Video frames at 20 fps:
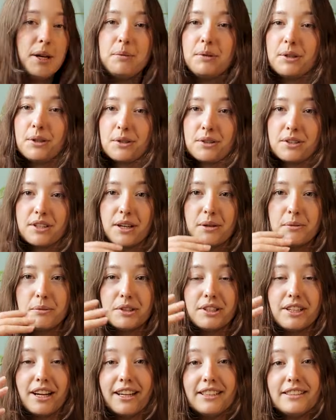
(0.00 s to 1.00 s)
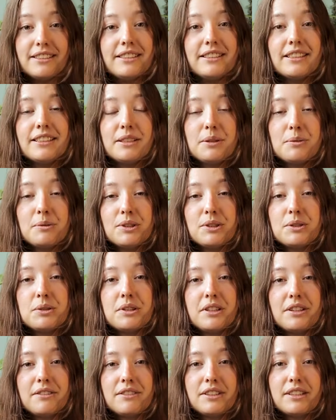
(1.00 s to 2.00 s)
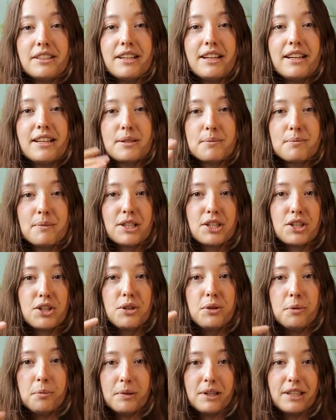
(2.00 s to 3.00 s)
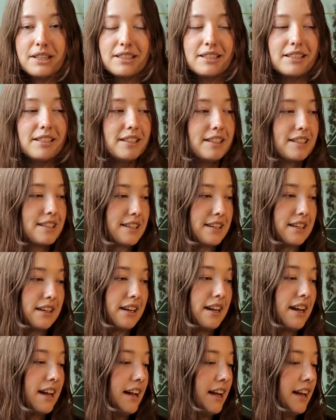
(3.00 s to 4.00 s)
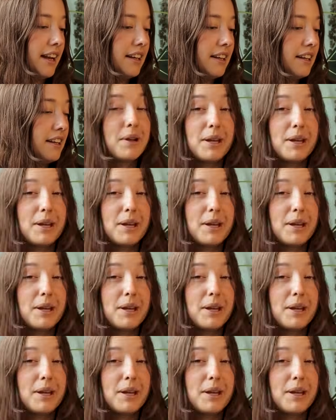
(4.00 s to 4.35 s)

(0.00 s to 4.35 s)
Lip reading: because I would ideally want to give it as much humidity as I can.